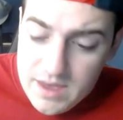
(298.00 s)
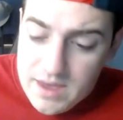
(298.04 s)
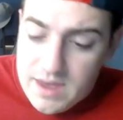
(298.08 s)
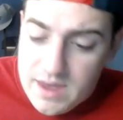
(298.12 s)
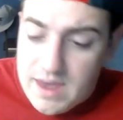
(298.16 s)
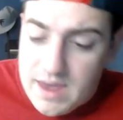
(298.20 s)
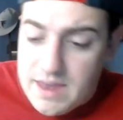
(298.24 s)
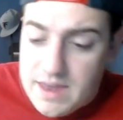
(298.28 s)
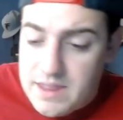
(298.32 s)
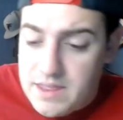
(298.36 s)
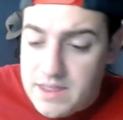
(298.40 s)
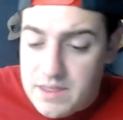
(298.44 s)

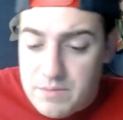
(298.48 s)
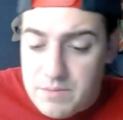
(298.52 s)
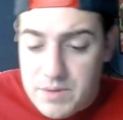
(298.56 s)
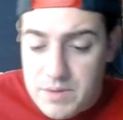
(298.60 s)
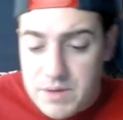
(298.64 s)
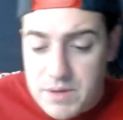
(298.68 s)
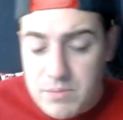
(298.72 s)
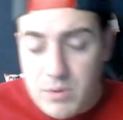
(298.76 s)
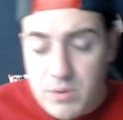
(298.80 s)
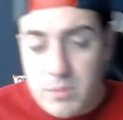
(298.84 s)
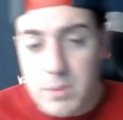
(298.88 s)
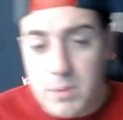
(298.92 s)
And then the
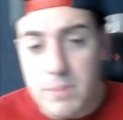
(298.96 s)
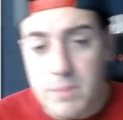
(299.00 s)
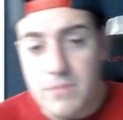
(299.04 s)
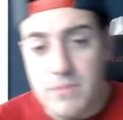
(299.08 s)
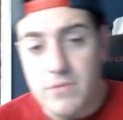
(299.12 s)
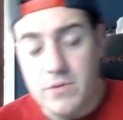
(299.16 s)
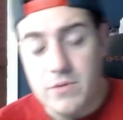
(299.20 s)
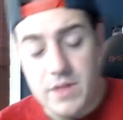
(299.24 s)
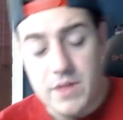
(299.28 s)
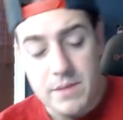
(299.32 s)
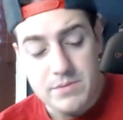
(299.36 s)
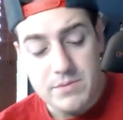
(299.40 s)
big moment
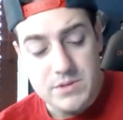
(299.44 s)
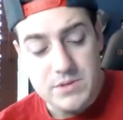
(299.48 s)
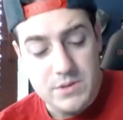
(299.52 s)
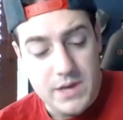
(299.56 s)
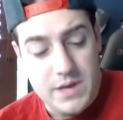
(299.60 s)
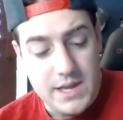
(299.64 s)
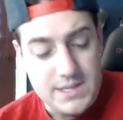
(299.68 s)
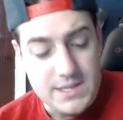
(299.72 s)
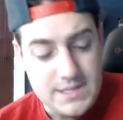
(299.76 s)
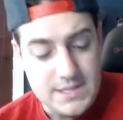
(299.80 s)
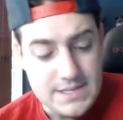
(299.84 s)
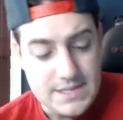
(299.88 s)
before the episode
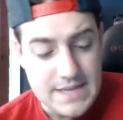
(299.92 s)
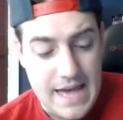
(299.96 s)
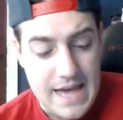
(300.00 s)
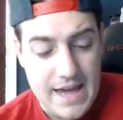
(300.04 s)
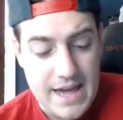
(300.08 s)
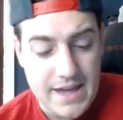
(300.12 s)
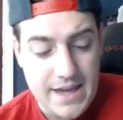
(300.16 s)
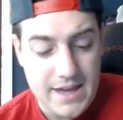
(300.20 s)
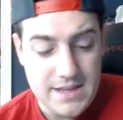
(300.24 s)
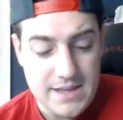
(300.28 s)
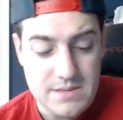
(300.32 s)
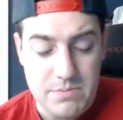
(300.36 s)
ends,
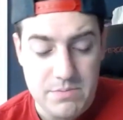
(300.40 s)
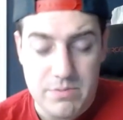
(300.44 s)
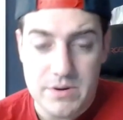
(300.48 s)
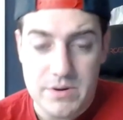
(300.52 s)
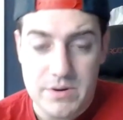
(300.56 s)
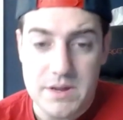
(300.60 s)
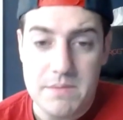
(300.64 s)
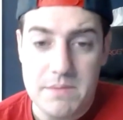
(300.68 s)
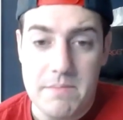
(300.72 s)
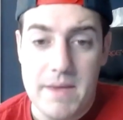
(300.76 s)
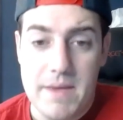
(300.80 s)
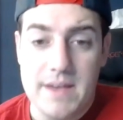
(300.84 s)
Zach gets
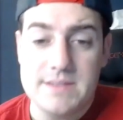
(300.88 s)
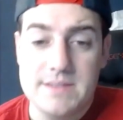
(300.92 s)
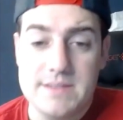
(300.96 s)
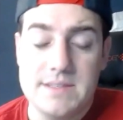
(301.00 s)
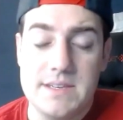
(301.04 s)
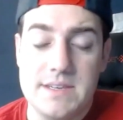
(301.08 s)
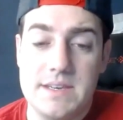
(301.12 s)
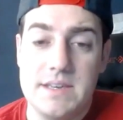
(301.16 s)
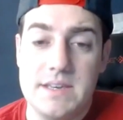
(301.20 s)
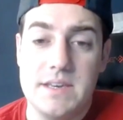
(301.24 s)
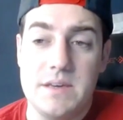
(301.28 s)
pretty messy.